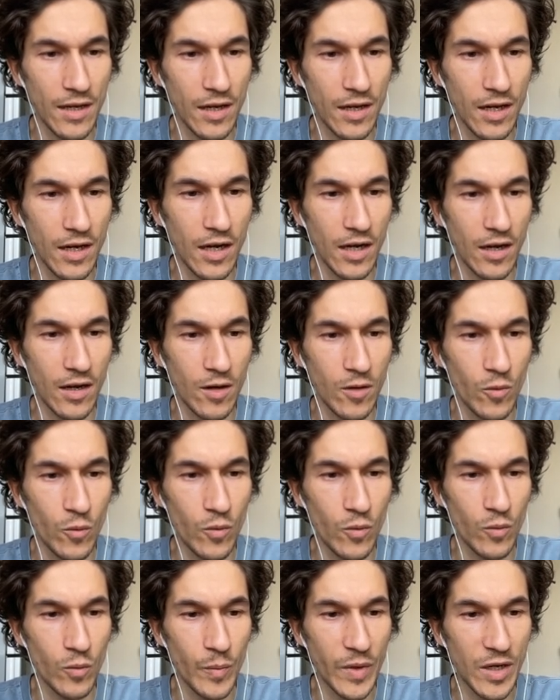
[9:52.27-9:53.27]
Ah,
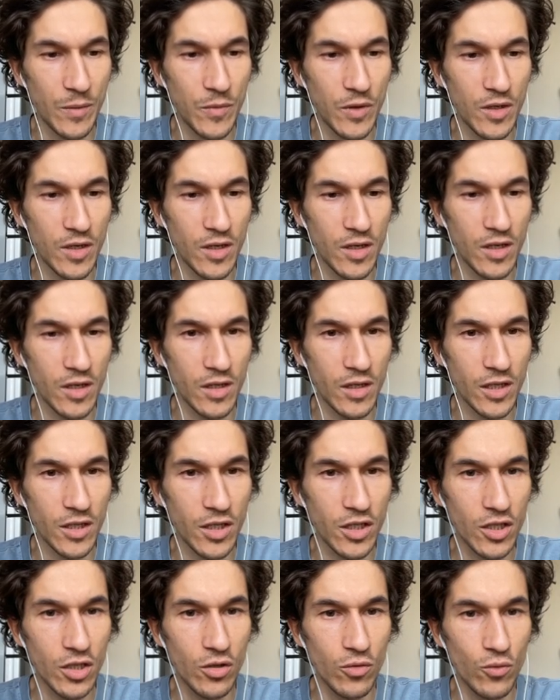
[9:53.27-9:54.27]
maybe
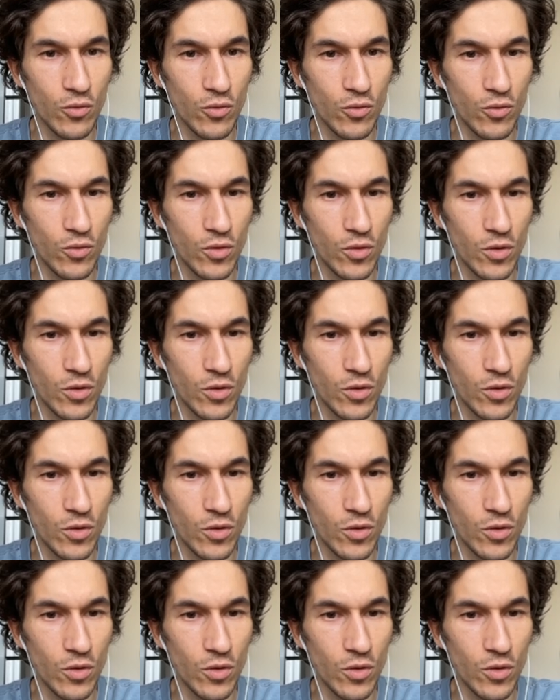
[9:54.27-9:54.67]
let's do